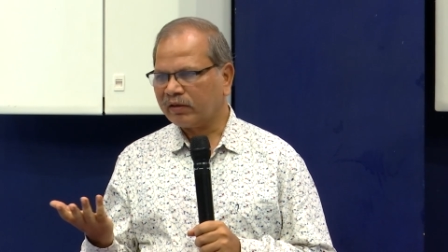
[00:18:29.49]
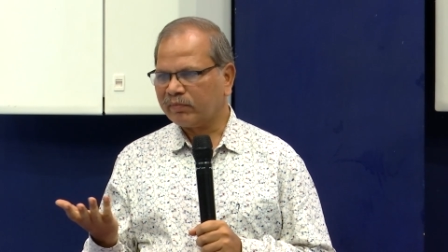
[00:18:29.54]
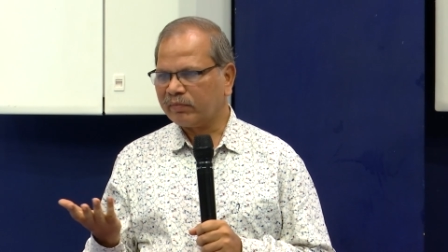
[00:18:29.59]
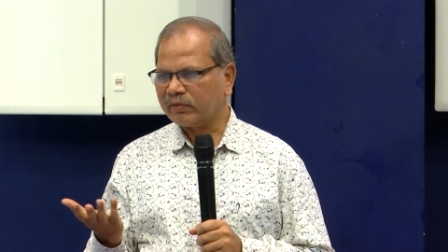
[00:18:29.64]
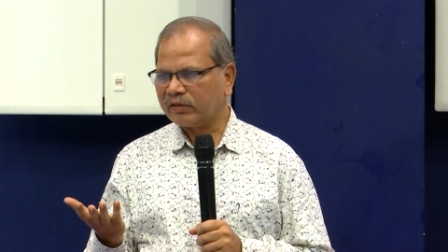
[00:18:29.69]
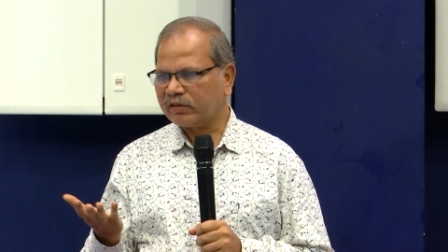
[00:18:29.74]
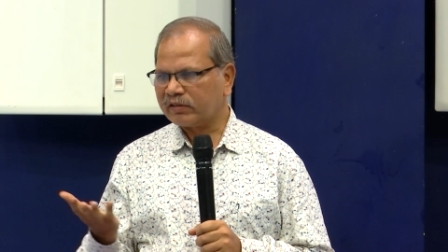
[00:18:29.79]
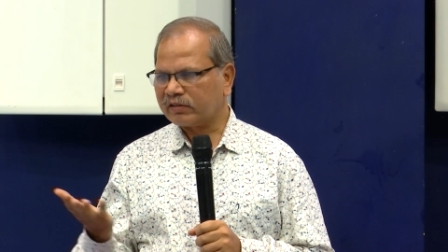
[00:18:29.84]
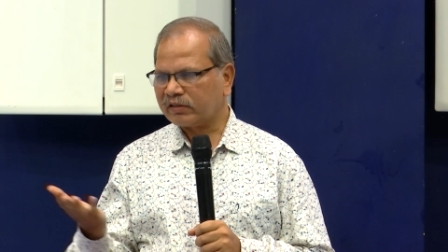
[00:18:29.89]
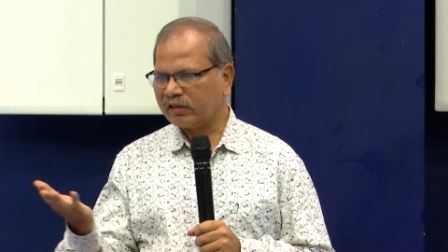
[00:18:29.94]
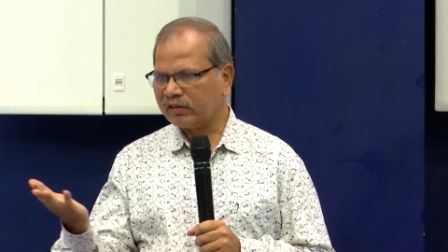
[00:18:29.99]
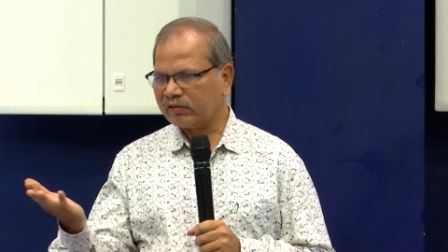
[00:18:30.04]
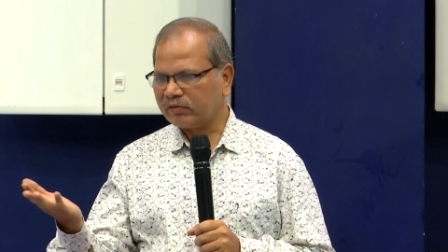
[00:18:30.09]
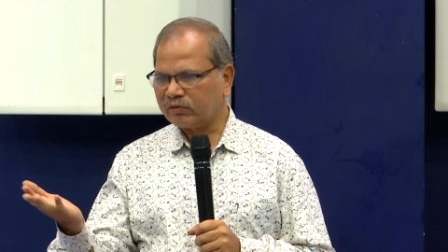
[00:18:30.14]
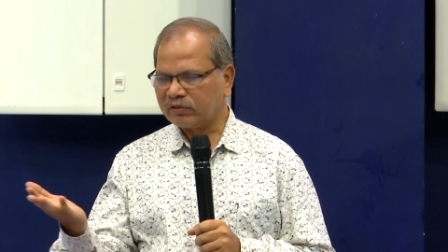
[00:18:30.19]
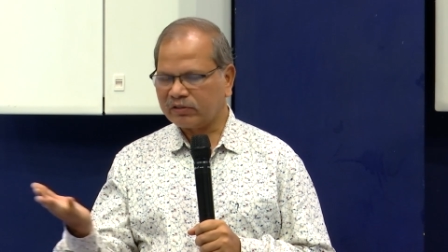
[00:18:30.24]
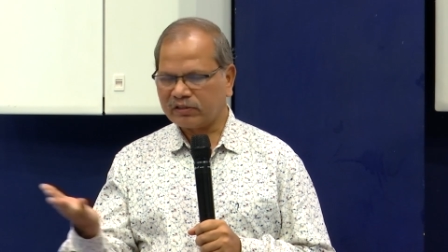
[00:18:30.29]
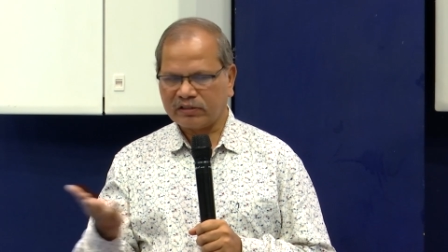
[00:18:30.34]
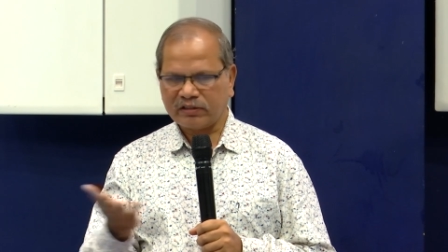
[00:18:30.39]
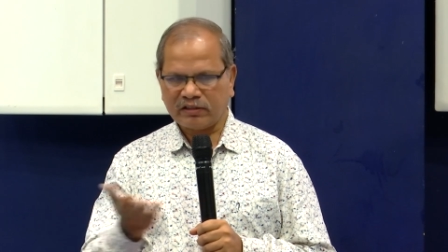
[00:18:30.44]
because I
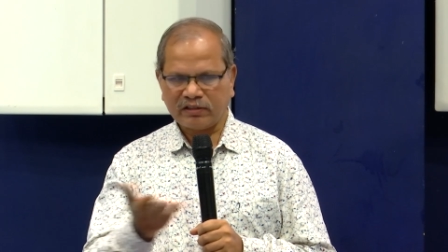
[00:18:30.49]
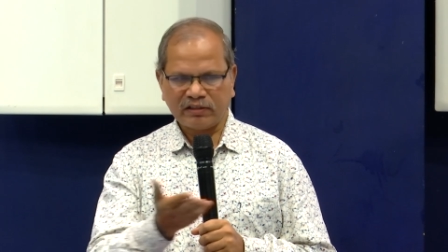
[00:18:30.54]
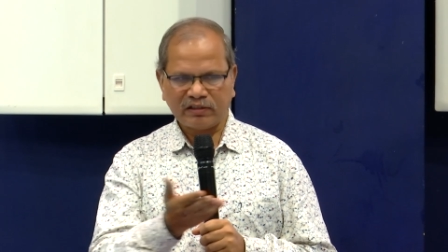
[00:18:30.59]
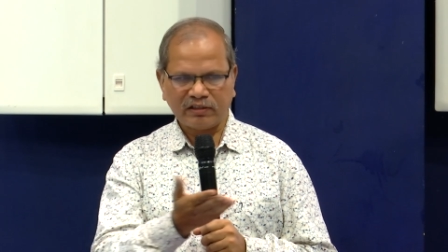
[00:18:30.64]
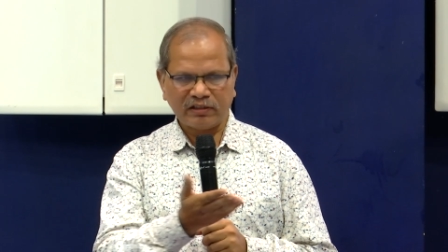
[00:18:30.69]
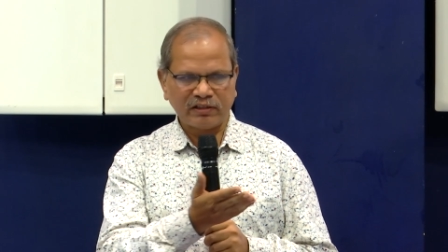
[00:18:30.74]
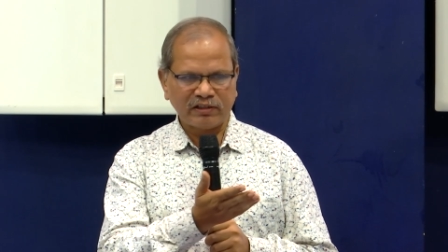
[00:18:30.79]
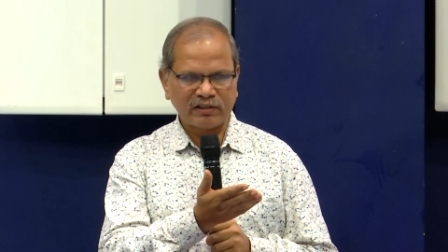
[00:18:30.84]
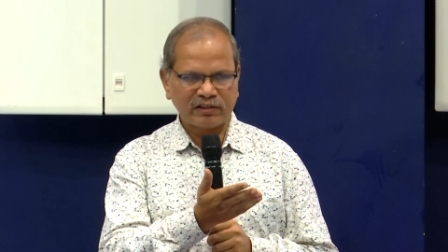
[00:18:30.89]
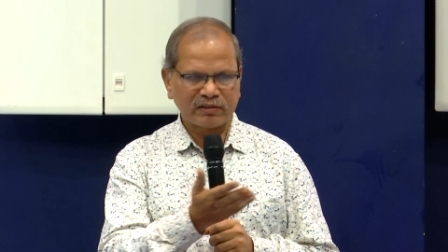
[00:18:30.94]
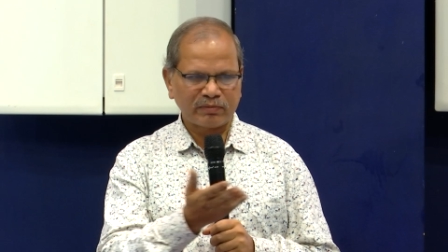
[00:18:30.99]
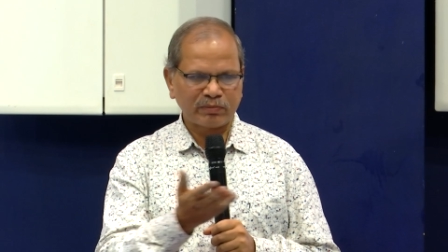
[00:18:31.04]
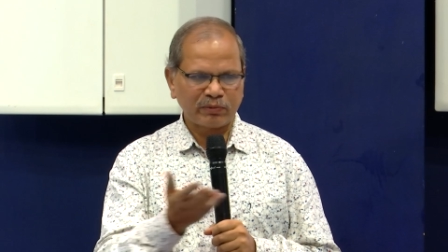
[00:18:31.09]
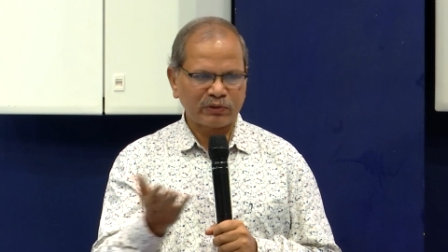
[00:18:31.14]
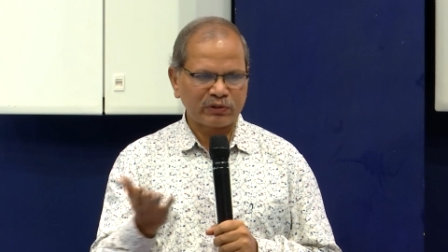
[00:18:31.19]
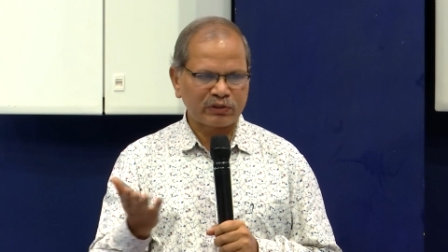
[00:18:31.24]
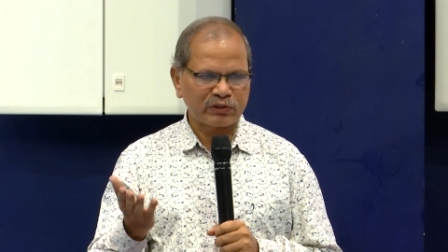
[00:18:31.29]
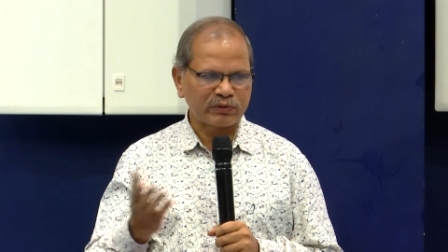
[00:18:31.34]
could see the sports